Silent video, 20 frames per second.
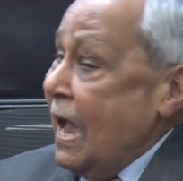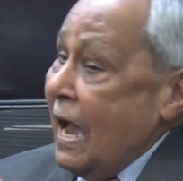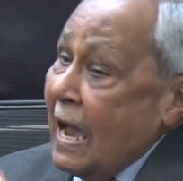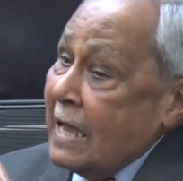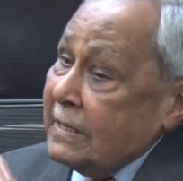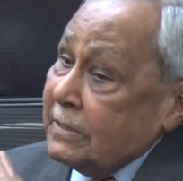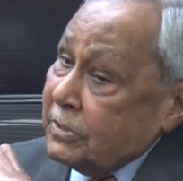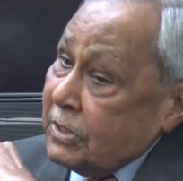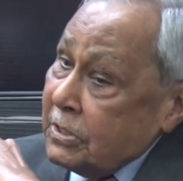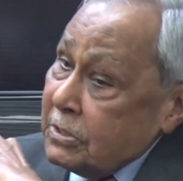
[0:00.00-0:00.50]

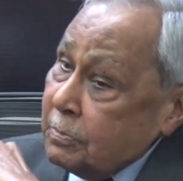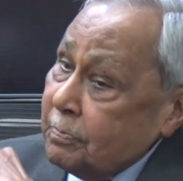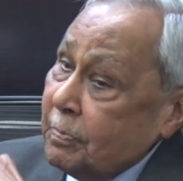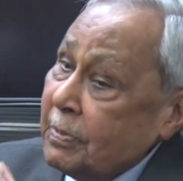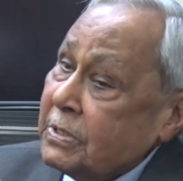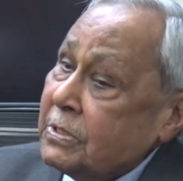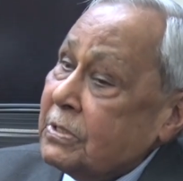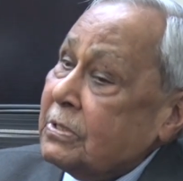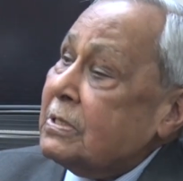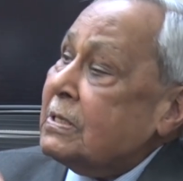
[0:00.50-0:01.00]
And this
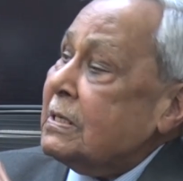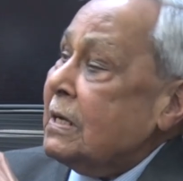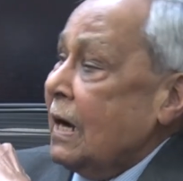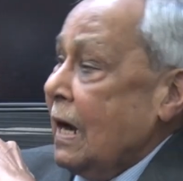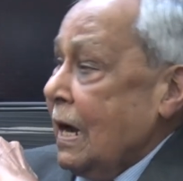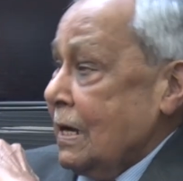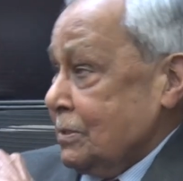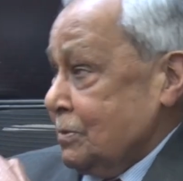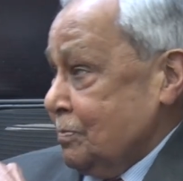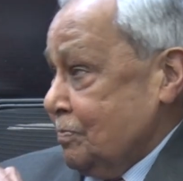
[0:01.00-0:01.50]
particular
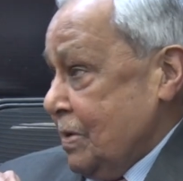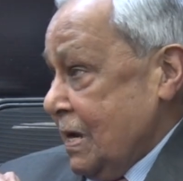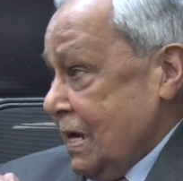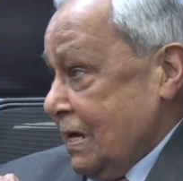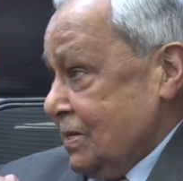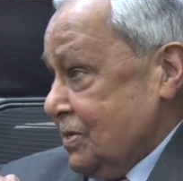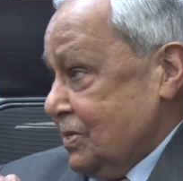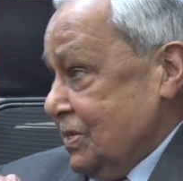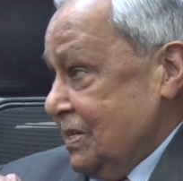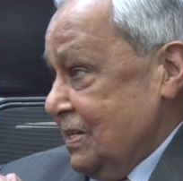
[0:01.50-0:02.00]

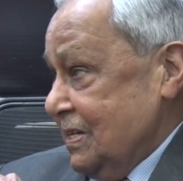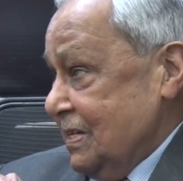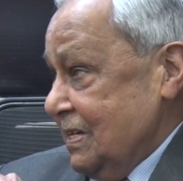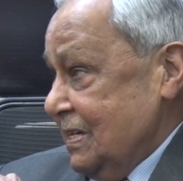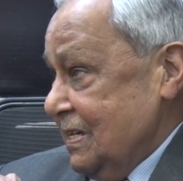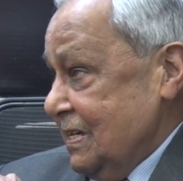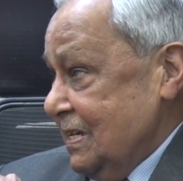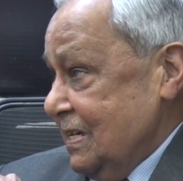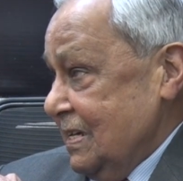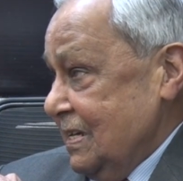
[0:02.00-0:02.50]
aspect
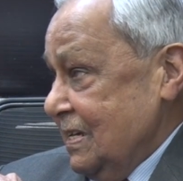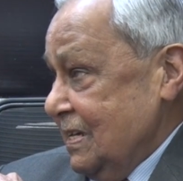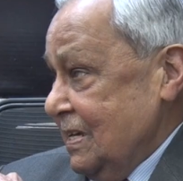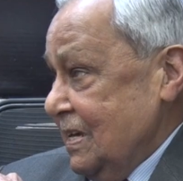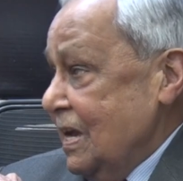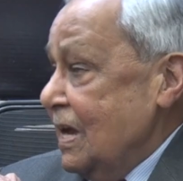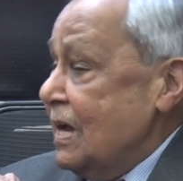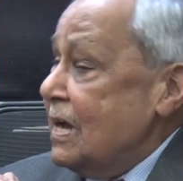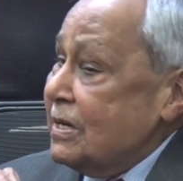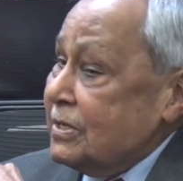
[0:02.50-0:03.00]

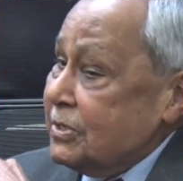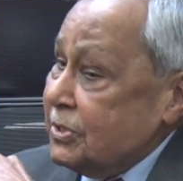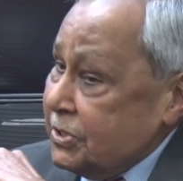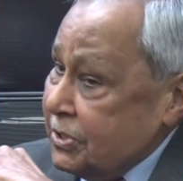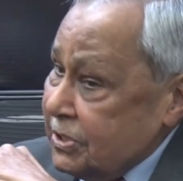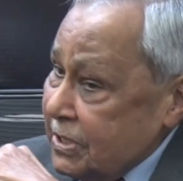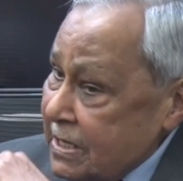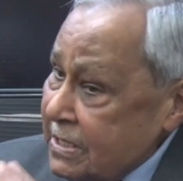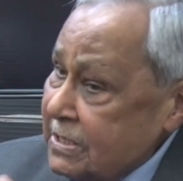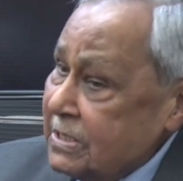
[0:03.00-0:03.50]

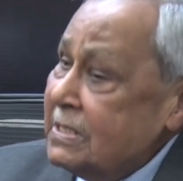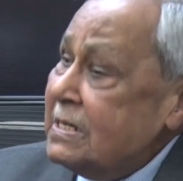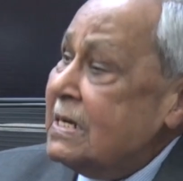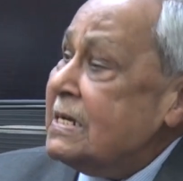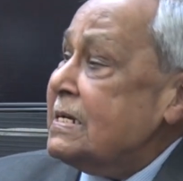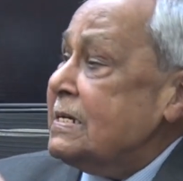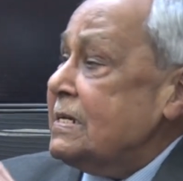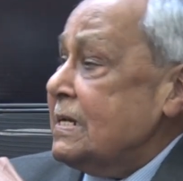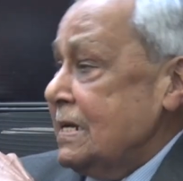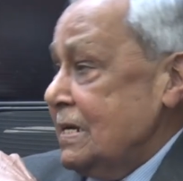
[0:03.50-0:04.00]

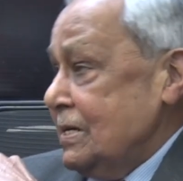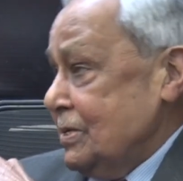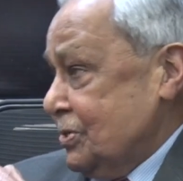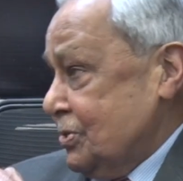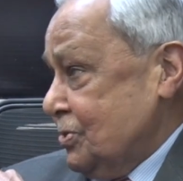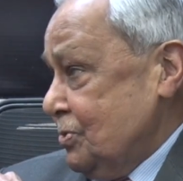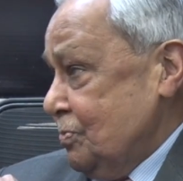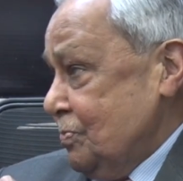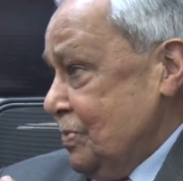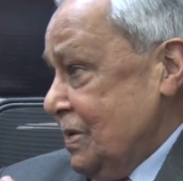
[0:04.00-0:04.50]
certainly needs
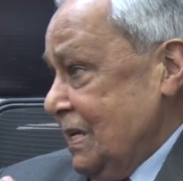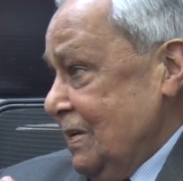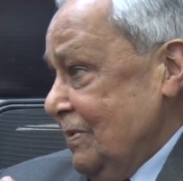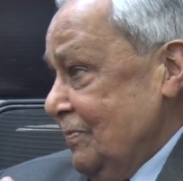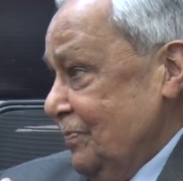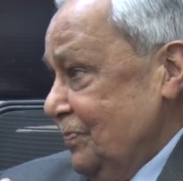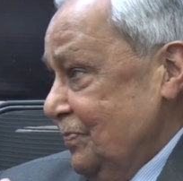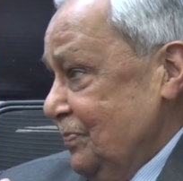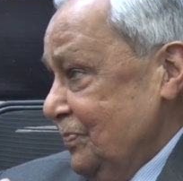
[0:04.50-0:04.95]
to be